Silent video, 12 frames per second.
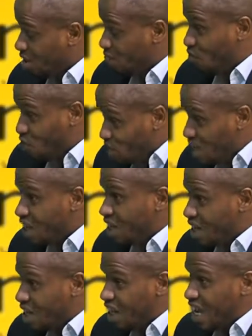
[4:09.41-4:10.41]
funding
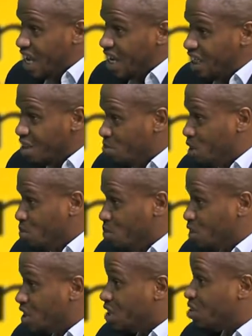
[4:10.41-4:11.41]
a line item in the
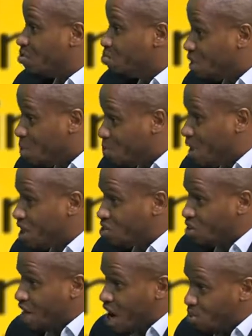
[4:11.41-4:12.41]
budget depends
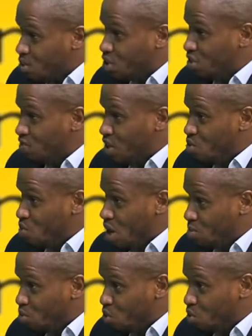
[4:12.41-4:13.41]
on how much revenue we're
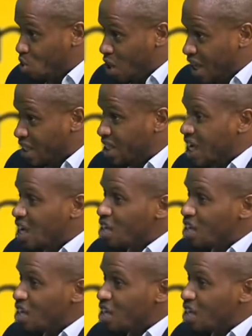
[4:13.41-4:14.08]
able to collect.